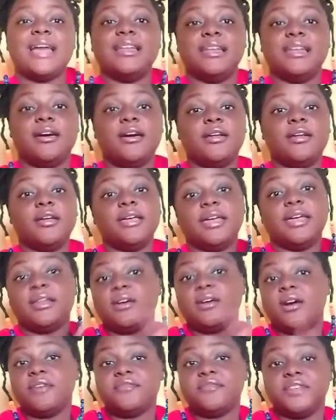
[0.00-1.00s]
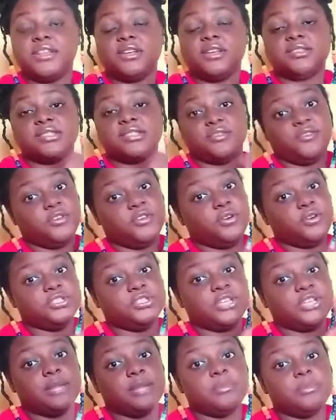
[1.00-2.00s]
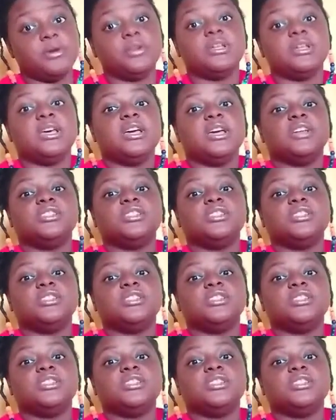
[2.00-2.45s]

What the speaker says: and in her videos, if you go check them out,